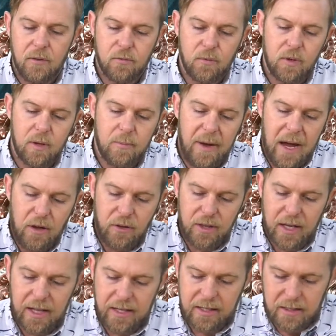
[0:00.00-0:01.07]
For the mouth,
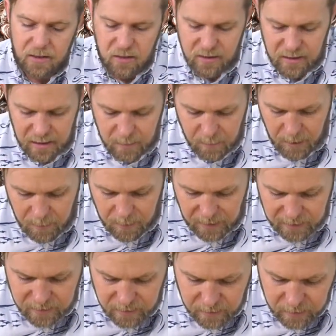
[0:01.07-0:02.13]
I like to just take my
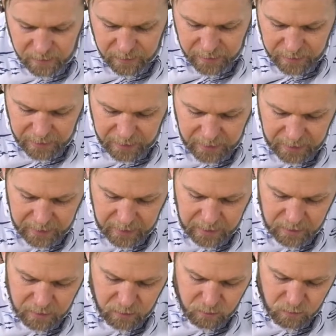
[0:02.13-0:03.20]
pencil and I
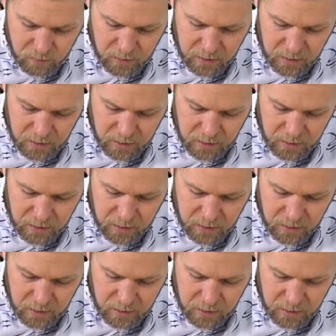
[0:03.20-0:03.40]
kind of